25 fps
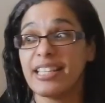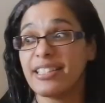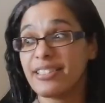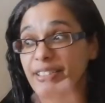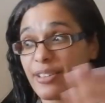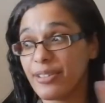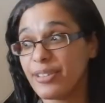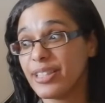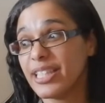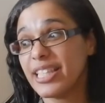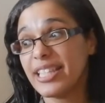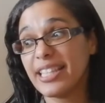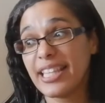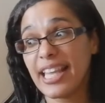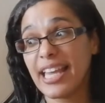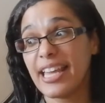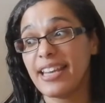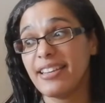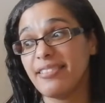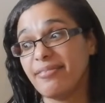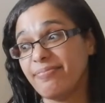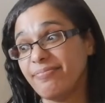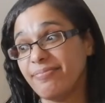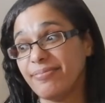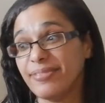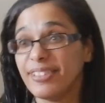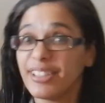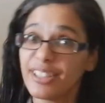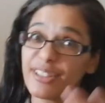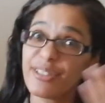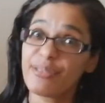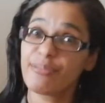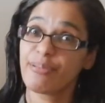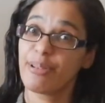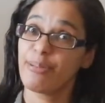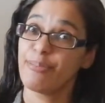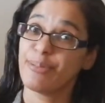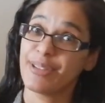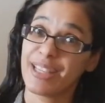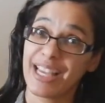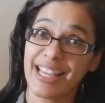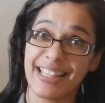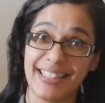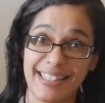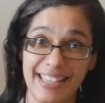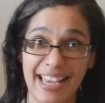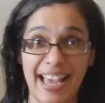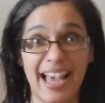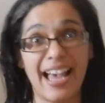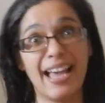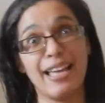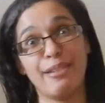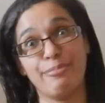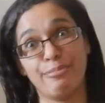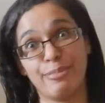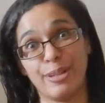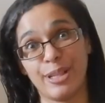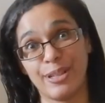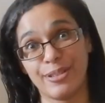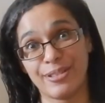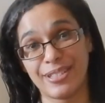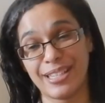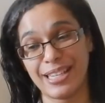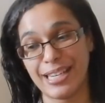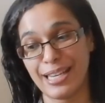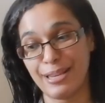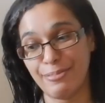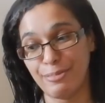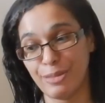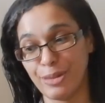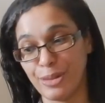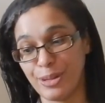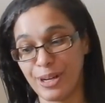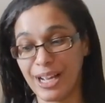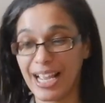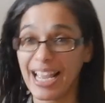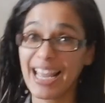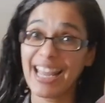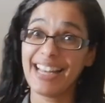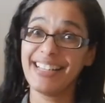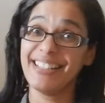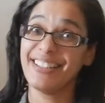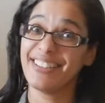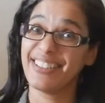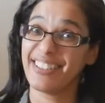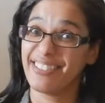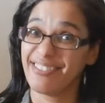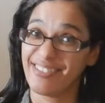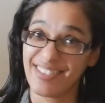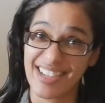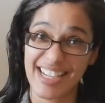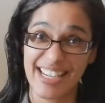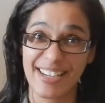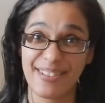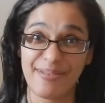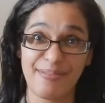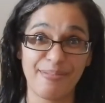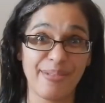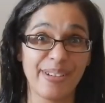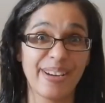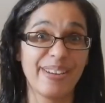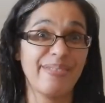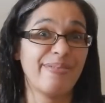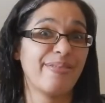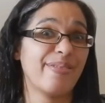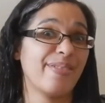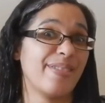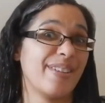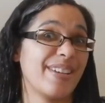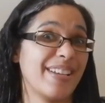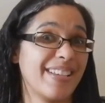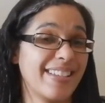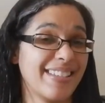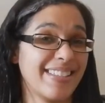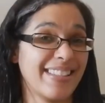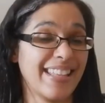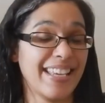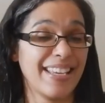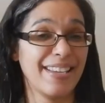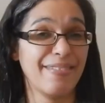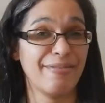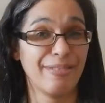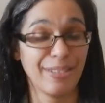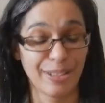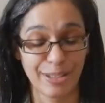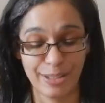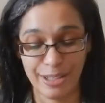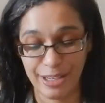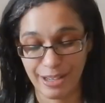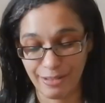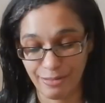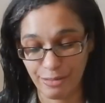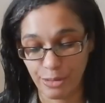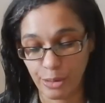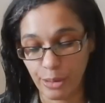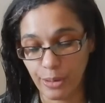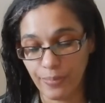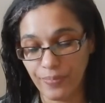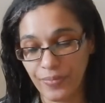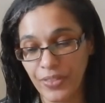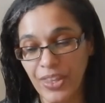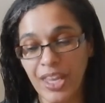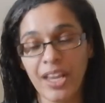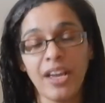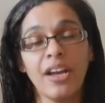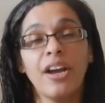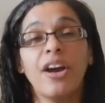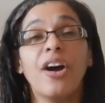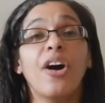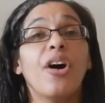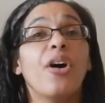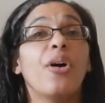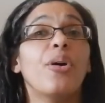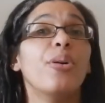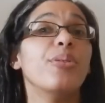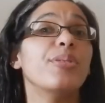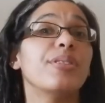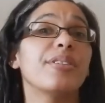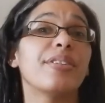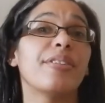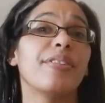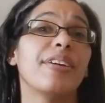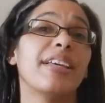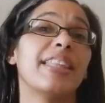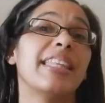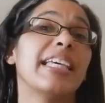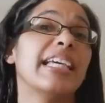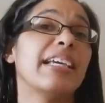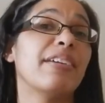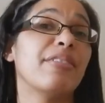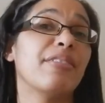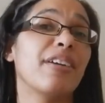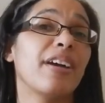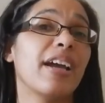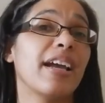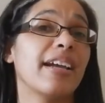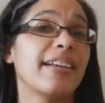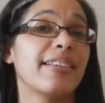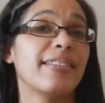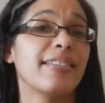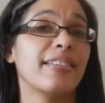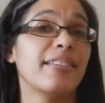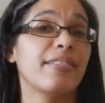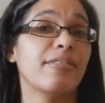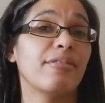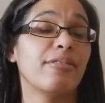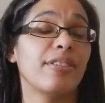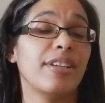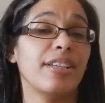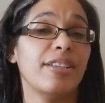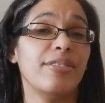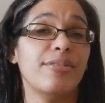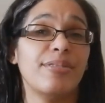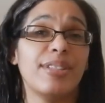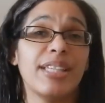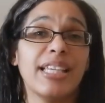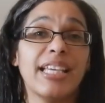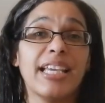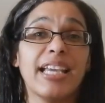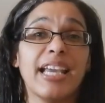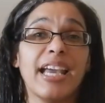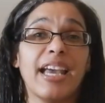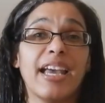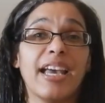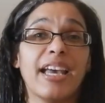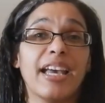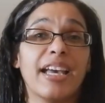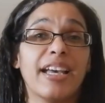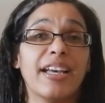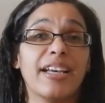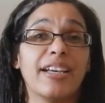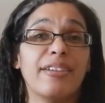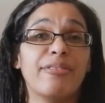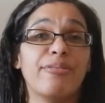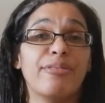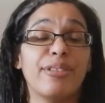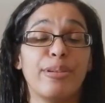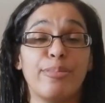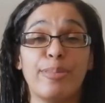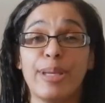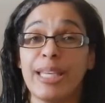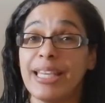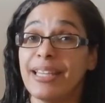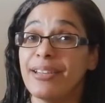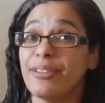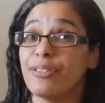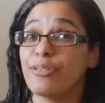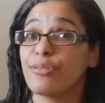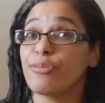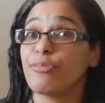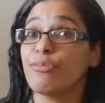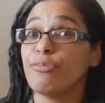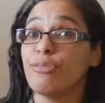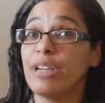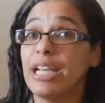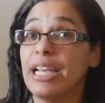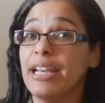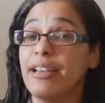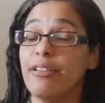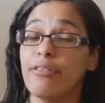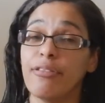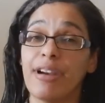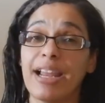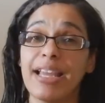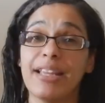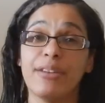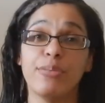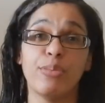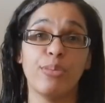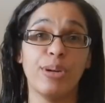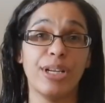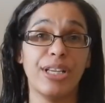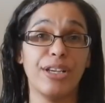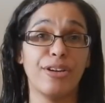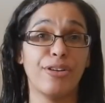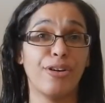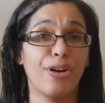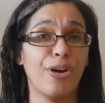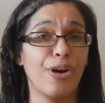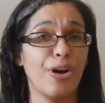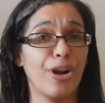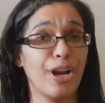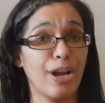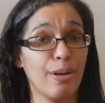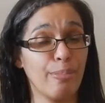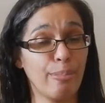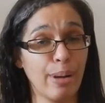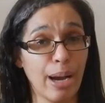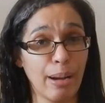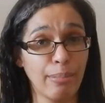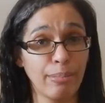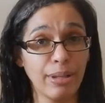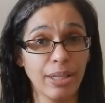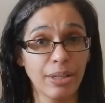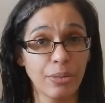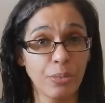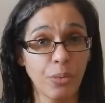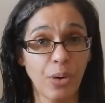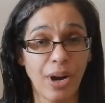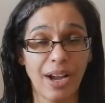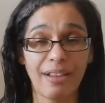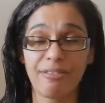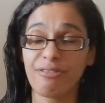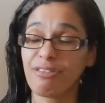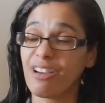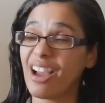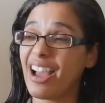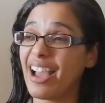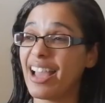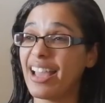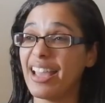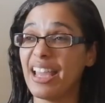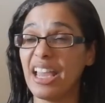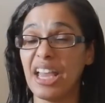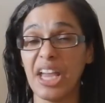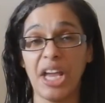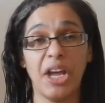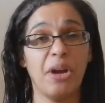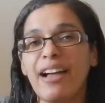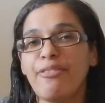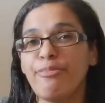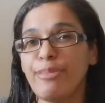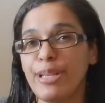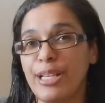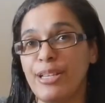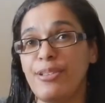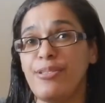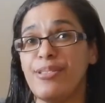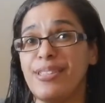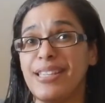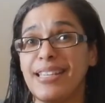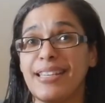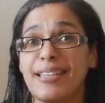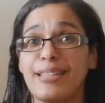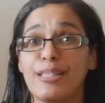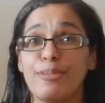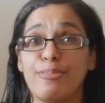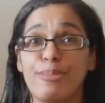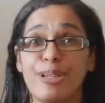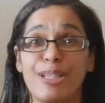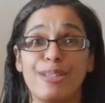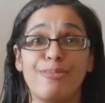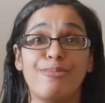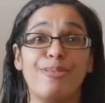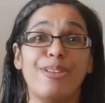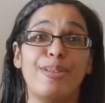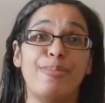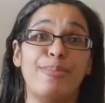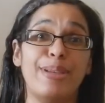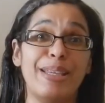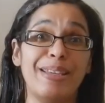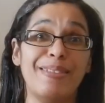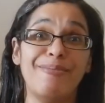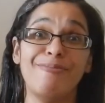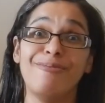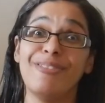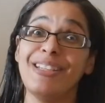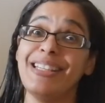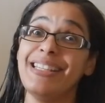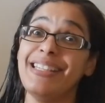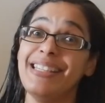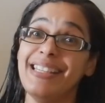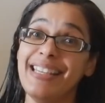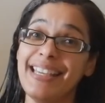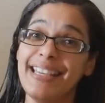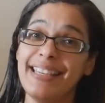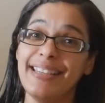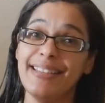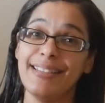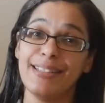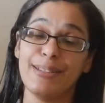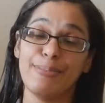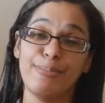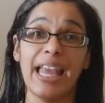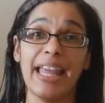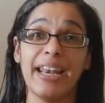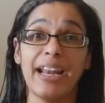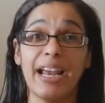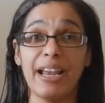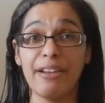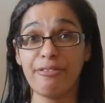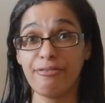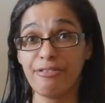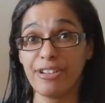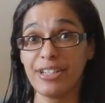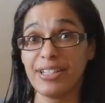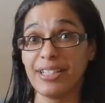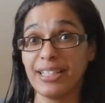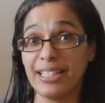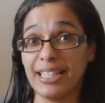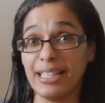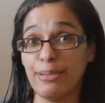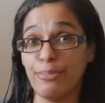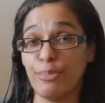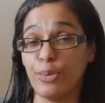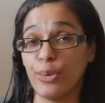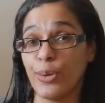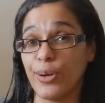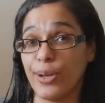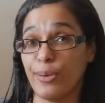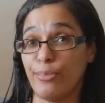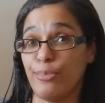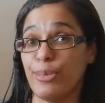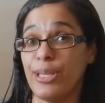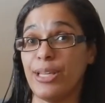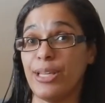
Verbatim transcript: so that then those websites aren't blocked anymore and you can read whatever it is that you're looking for. Also I think using a VPN is really great when you're on a public Wi-Fi. I've been using ExpressVPN for years and I originally bought it